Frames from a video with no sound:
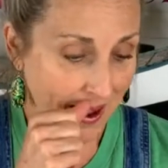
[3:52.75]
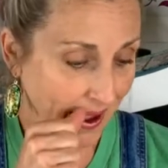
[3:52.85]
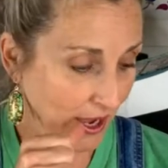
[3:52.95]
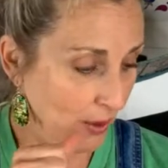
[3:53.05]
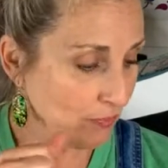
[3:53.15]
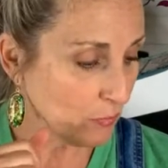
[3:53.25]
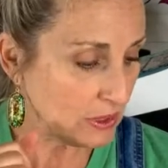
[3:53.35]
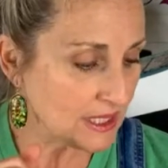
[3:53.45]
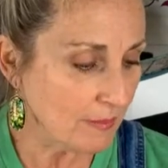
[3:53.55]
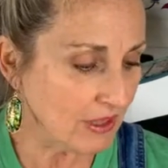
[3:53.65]
Um,
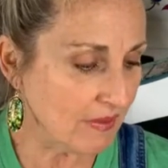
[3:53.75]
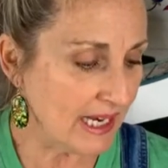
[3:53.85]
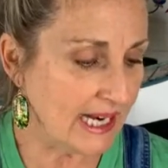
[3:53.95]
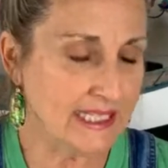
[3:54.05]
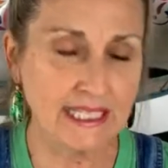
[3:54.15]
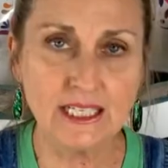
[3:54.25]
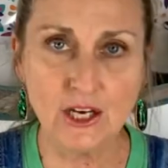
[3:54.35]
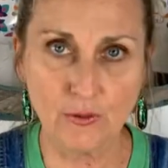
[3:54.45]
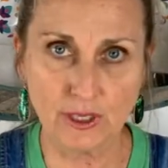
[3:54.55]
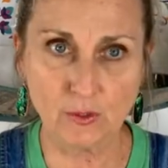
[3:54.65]
something that I did
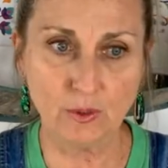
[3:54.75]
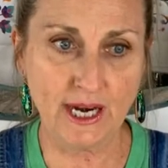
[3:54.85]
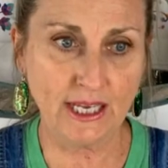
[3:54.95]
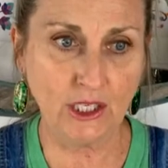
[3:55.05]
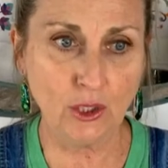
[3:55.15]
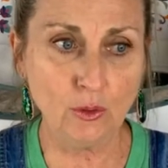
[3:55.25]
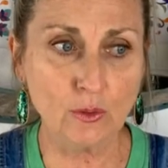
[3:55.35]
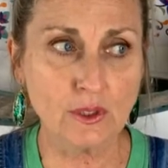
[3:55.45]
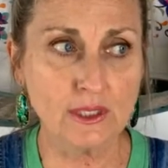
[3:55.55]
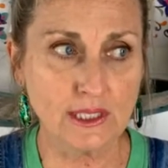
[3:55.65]
notice when I
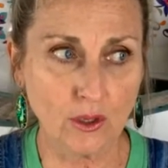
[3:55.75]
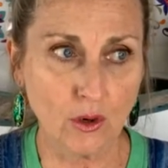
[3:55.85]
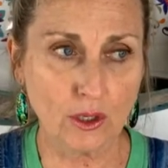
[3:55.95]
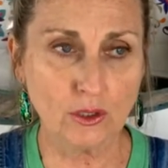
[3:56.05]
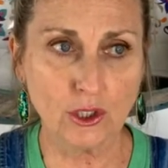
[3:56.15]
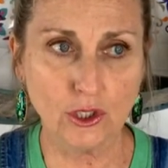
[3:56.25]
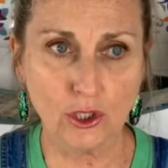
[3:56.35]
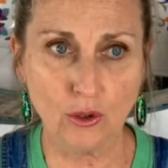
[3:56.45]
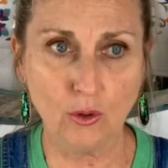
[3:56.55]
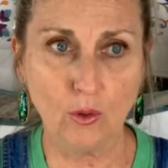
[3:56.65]
use silk to
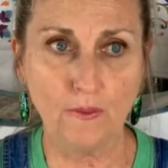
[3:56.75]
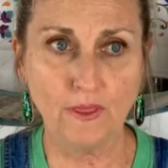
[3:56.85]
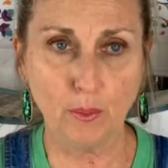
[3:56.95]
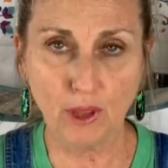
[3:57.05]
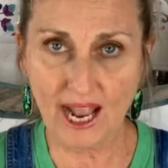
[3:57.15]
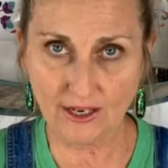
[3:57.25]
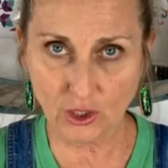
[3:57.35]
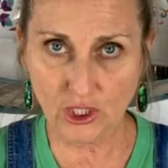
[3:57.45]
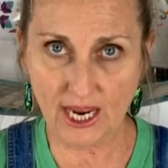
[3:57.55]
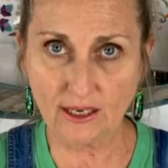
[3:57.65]
do the black
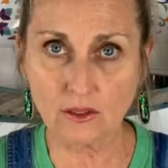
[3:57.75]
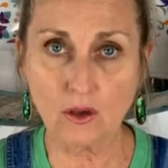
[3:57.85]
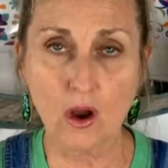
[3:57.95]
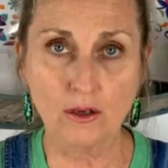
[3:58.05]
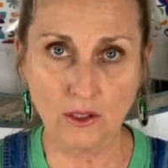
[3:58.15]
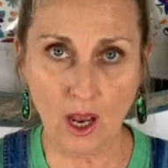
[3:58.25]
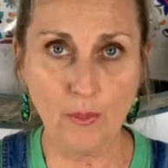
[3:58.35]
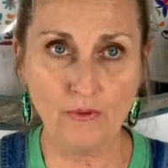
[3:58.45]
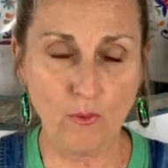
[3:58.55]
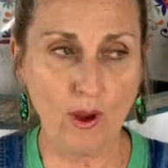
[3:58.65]
checks on
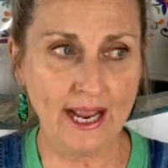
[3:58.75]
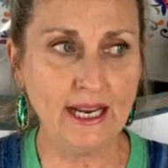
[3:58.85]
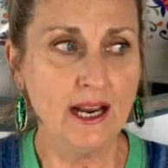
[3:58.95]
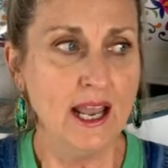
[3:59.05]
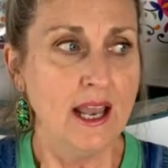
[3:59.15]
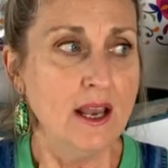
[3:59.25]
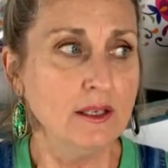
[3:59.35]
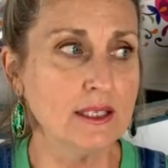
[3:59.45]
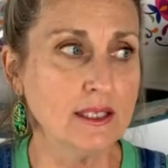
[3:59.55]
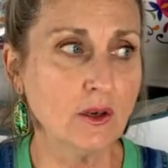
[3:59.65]
top of white,
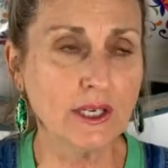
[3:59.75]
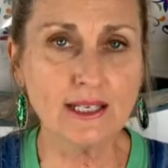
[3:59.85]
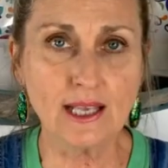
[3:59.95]
Silk is